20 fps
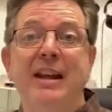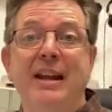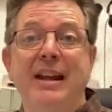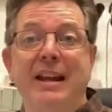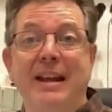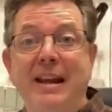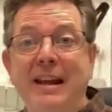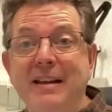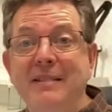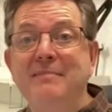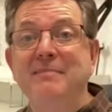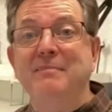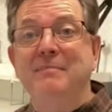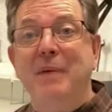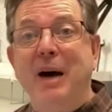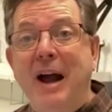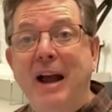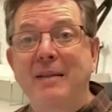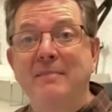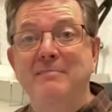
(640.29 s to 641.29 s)
in
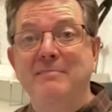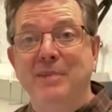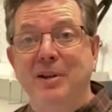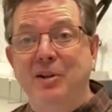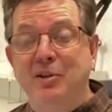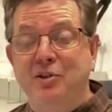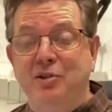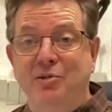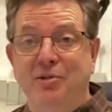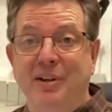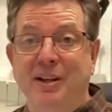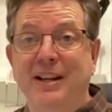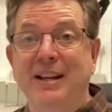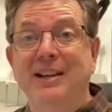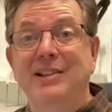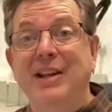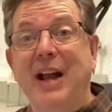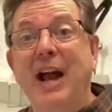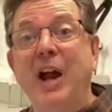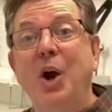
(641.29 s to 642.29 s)
my ministry
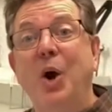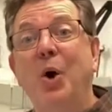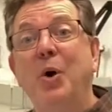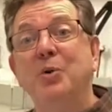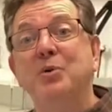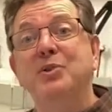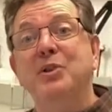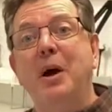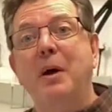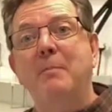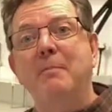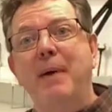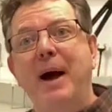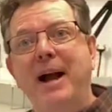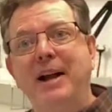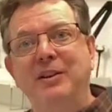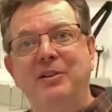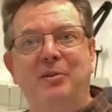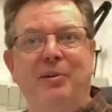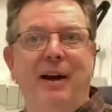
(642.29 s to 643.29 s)
is I host a
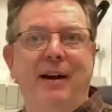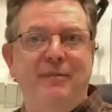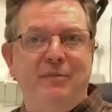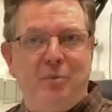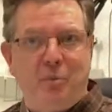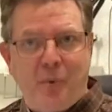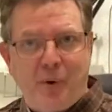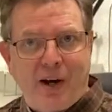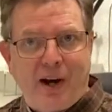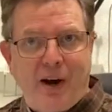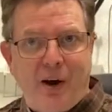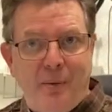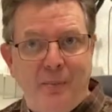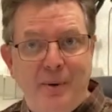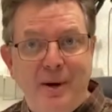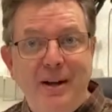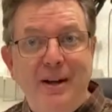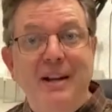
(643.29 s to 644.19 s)
Minecraft realm.